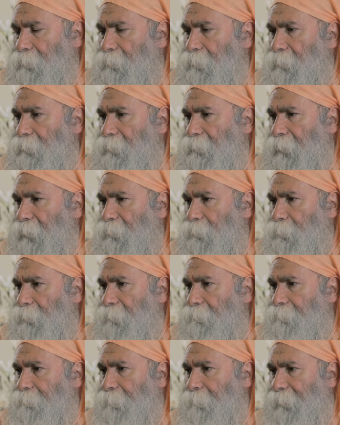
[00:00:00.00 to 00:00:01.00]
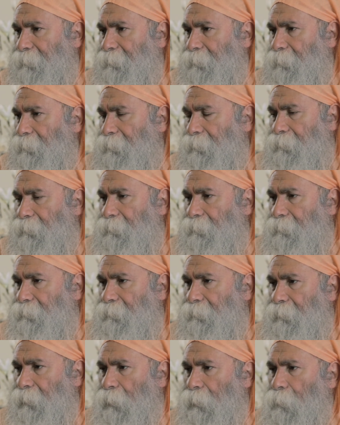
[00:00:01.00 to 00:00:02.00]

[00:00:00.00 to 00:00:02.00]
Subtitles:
or sattvic, but the